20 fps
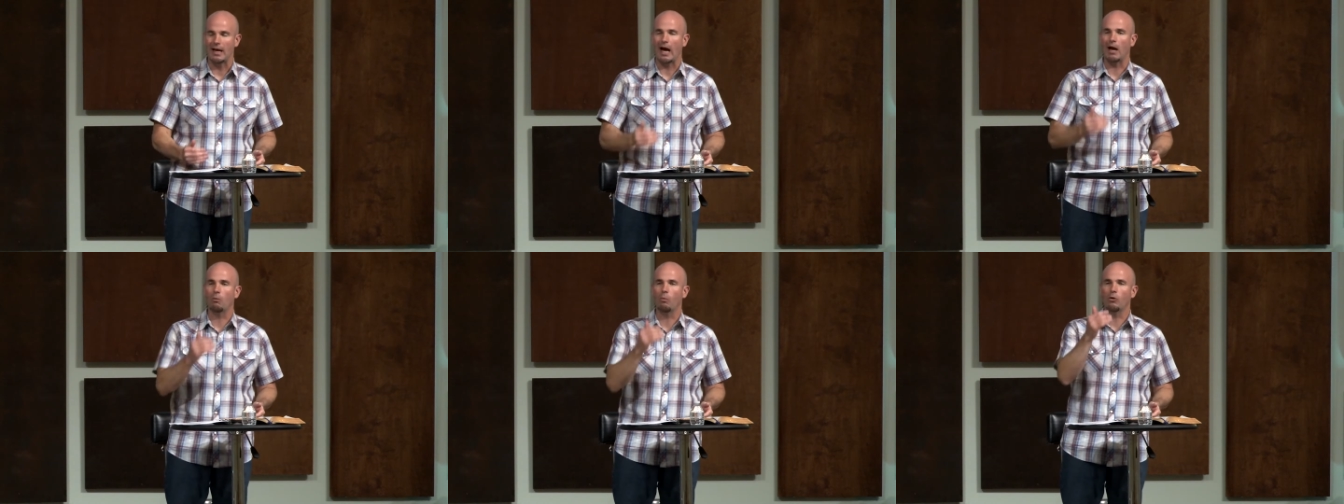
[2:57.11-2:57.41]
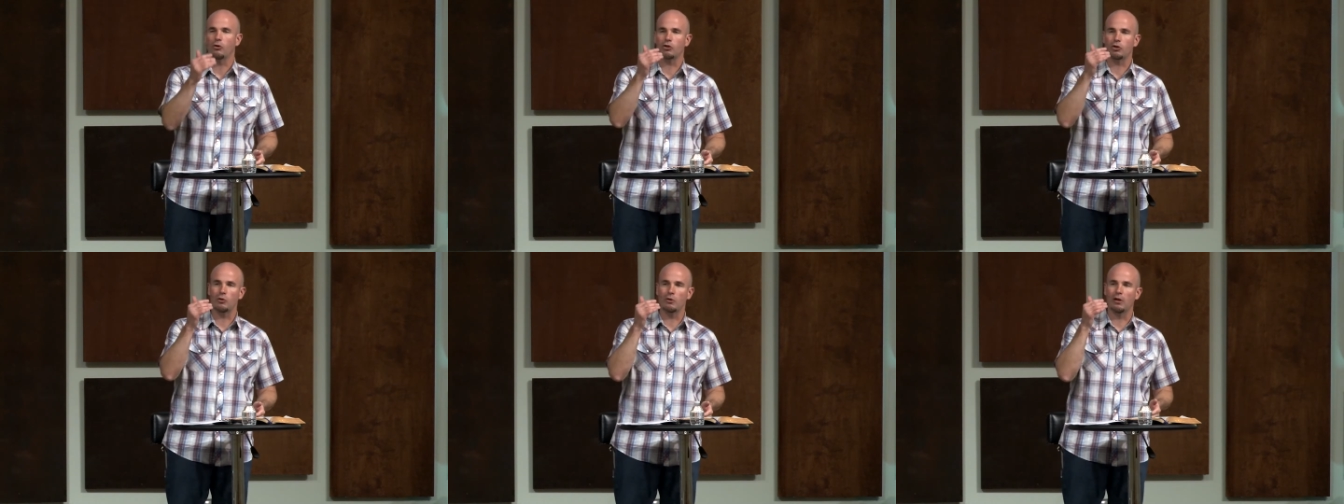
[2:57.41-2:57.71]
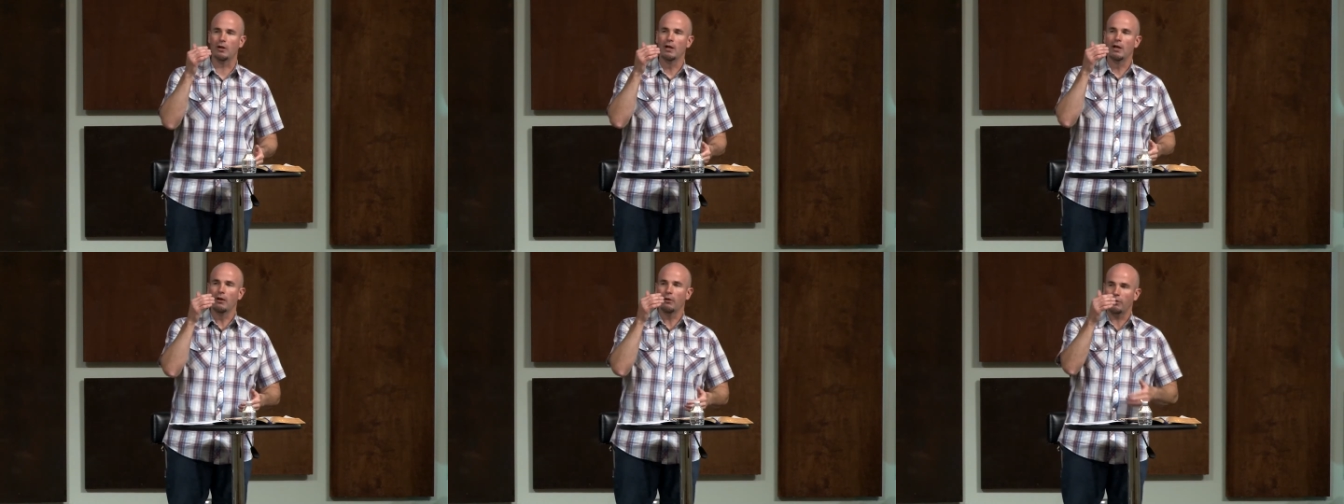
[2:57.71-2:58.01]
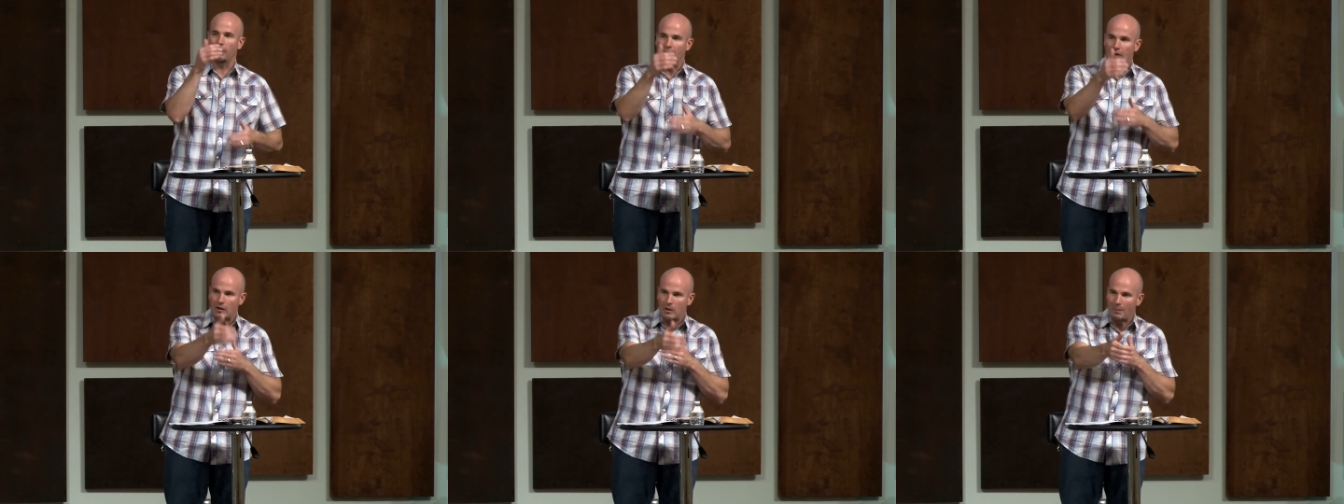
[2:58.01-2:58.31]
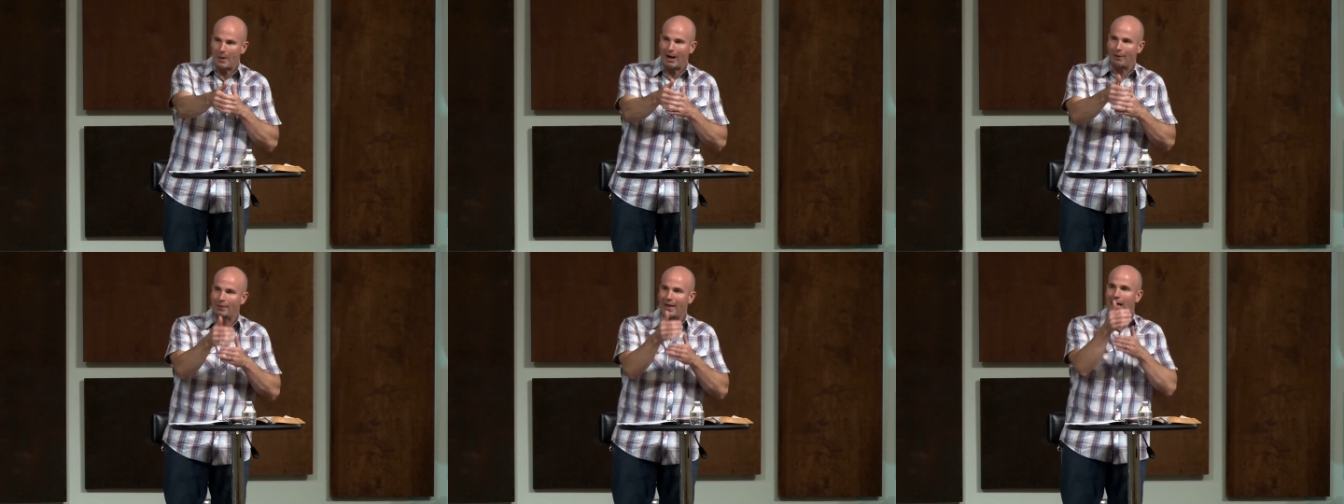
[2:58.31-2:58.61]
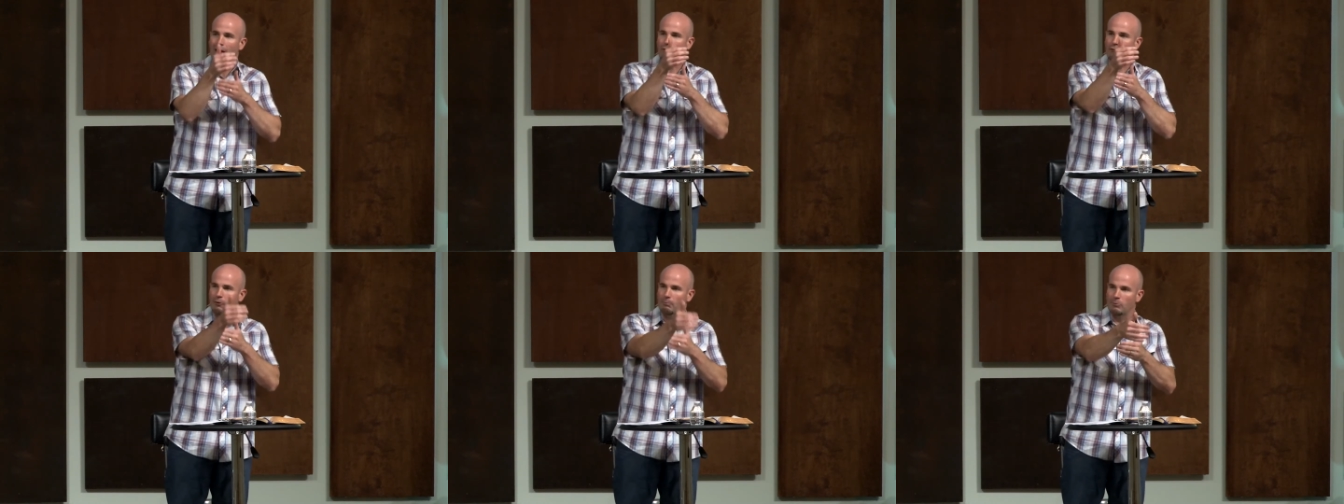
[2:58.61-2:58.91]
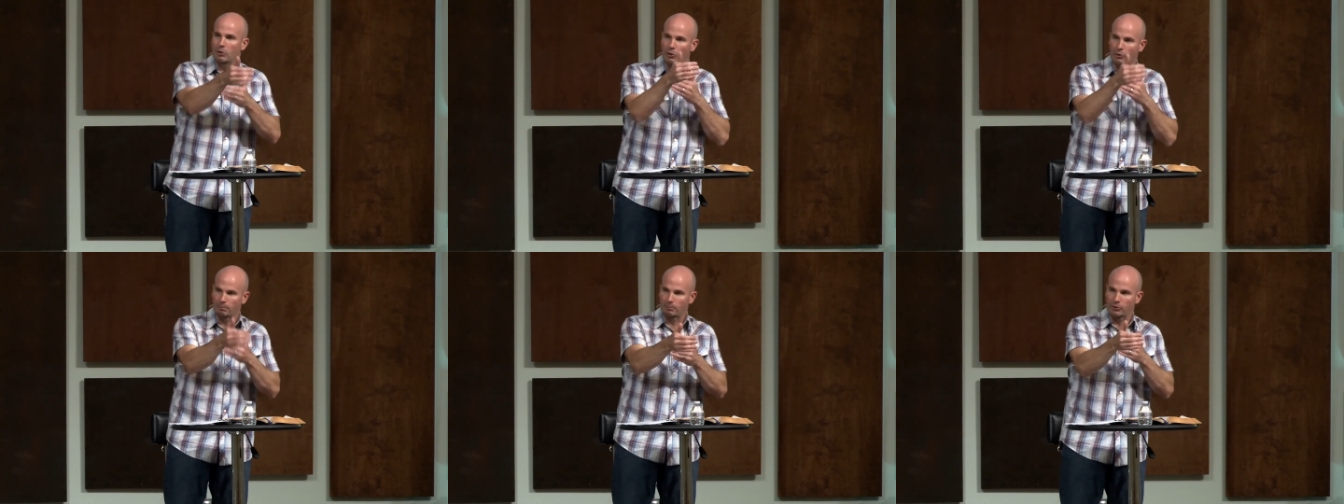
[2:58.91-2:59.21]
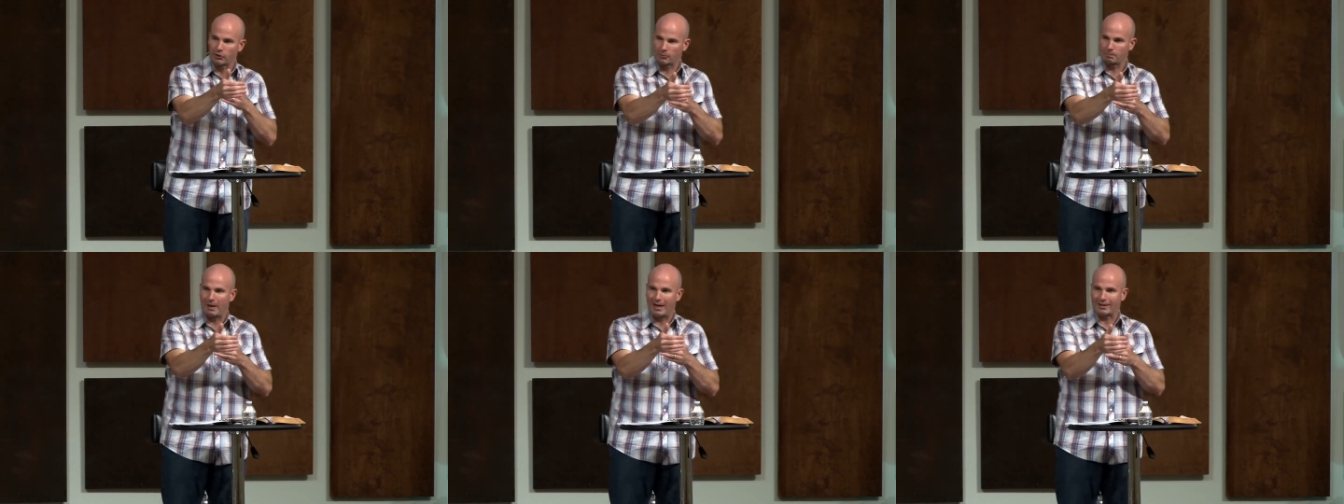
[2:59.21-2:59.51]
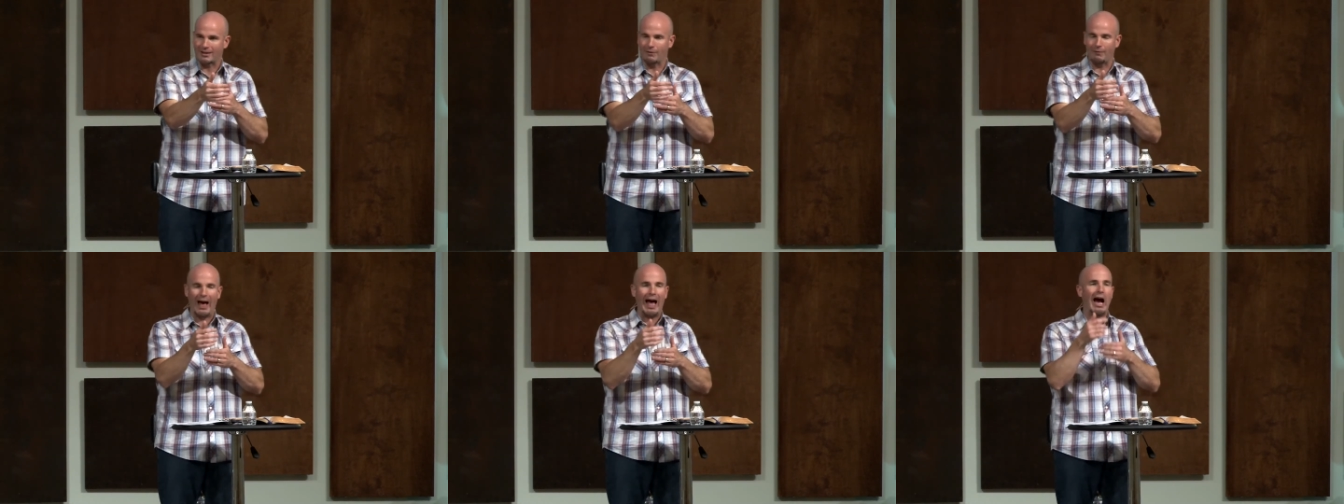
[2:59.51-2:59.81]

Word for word: I want you to think about that from your perspective.